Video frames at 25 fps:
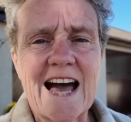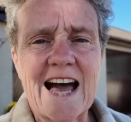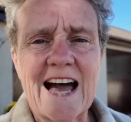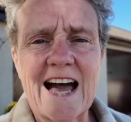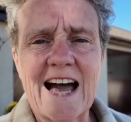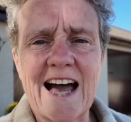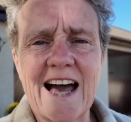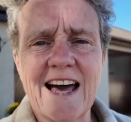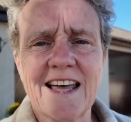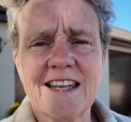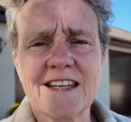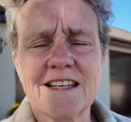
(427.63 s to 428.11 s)

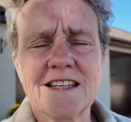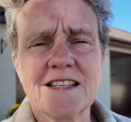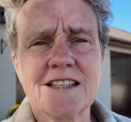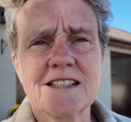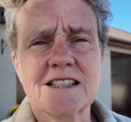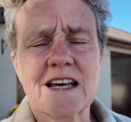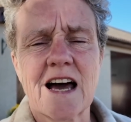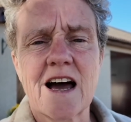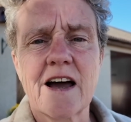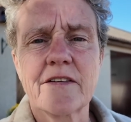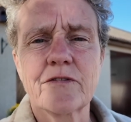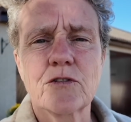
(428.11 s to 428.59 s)
and
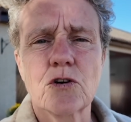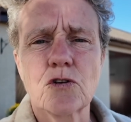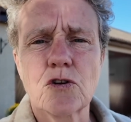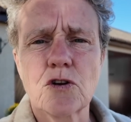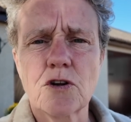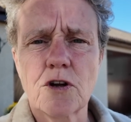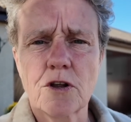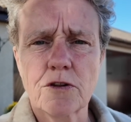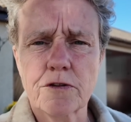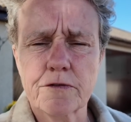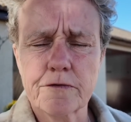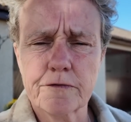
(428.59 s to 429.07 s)
I've got
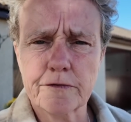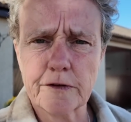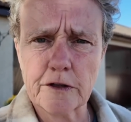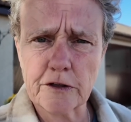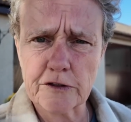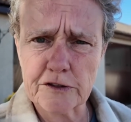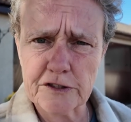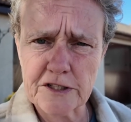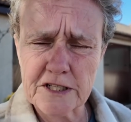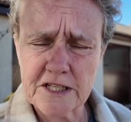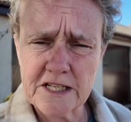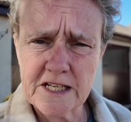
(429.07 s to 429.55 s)
another
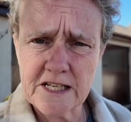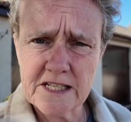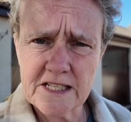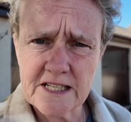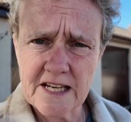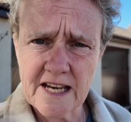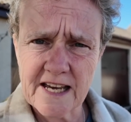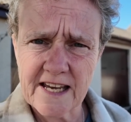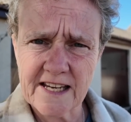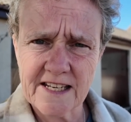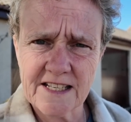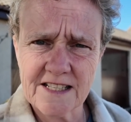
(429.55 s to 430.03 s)
volunteer
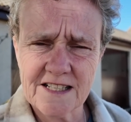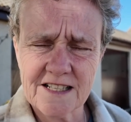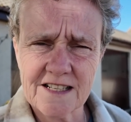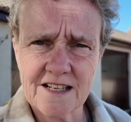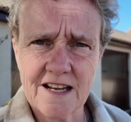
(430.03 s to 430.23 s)
day.